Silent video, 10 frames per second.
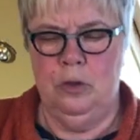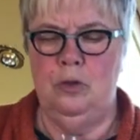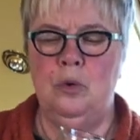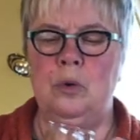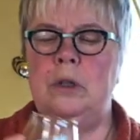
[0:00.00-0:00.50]

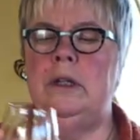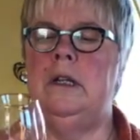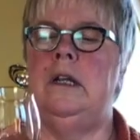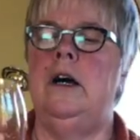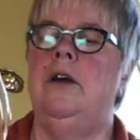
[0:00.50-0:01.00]

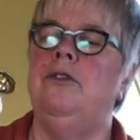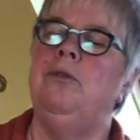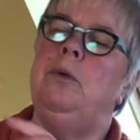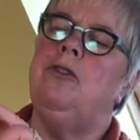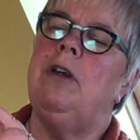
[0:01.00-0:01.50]
Norland
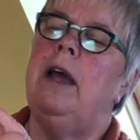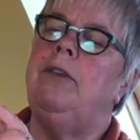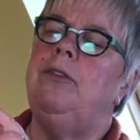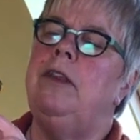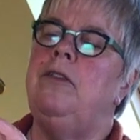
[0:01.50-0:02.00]
glass, which
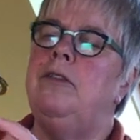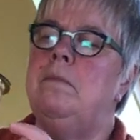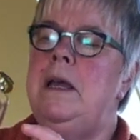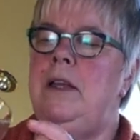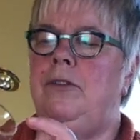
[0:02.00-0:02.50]
has these
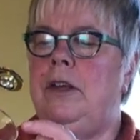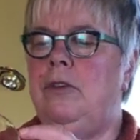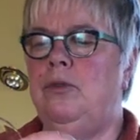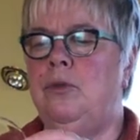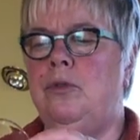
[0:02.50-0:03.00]
amazing
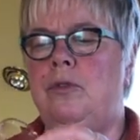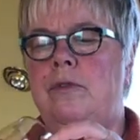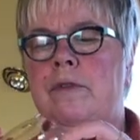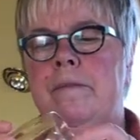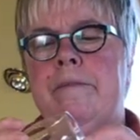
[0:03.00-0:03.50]
sort
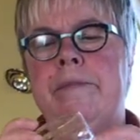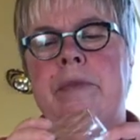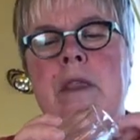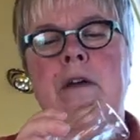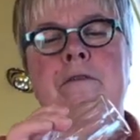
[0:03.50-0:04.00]
of
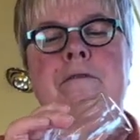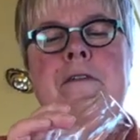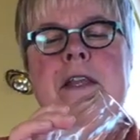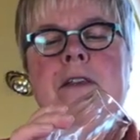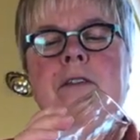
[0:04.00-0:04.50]

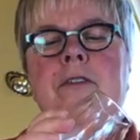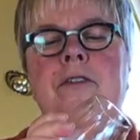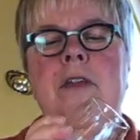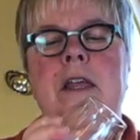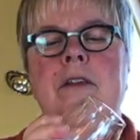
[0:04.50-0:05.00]

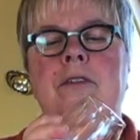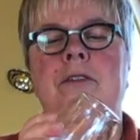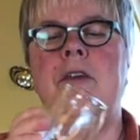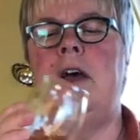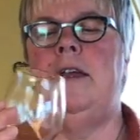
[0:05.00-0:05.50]
fins
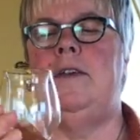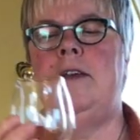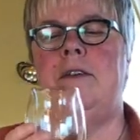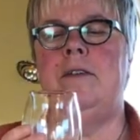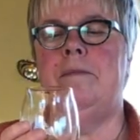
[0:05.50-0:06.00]
inside
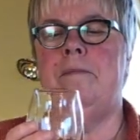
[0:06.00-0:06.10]
it,